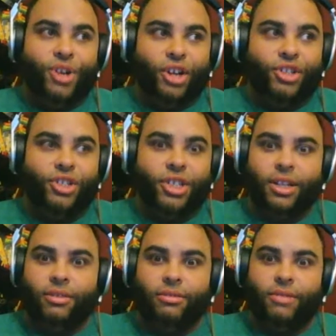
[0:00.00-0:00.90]

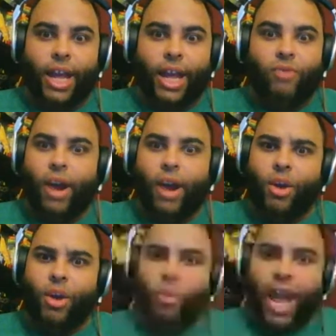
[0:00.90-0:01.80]
production like right
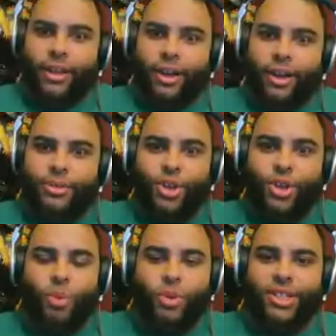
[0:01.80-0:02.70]
away though,
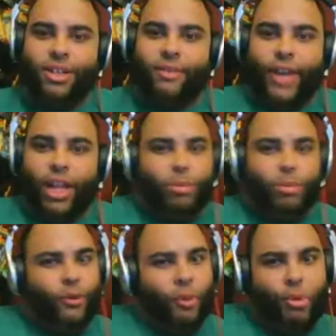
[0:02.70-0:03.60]
so it wasn't available
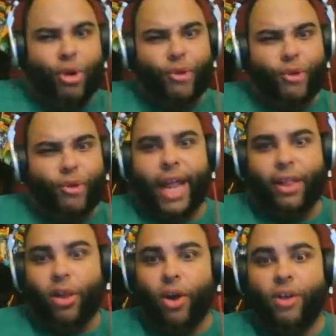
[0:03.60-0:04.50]
for pre-order for
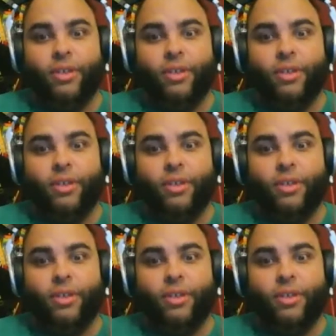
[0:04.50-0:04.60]
that long.